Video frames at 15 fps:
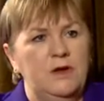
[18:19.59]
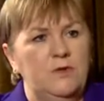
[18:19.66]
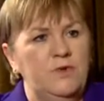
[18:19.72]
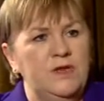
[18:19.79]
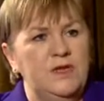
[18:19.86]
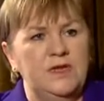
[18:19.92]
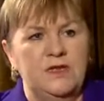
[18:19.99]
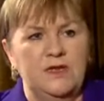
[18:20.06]

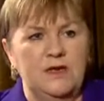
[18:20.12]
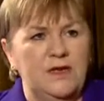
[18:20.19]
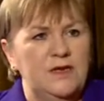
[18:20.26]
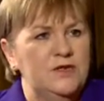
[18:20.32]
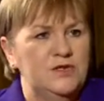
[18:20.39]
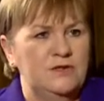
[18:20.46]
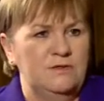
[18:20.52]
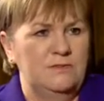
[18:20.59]
We need an
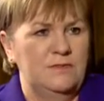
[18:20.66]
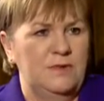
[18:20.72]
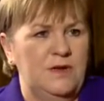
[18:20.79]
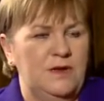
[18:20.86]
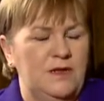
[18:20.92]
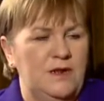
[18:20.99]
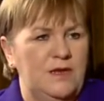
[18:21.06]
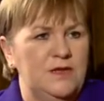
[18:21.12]

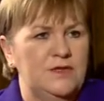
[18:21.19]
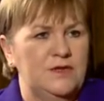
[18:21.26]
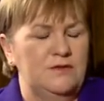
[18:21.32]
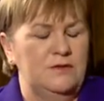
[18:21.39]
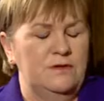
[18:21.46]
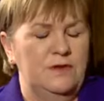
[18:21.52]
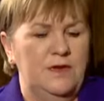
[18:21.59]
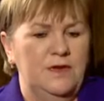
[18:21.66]

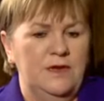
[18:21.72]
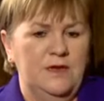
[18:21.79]
electoral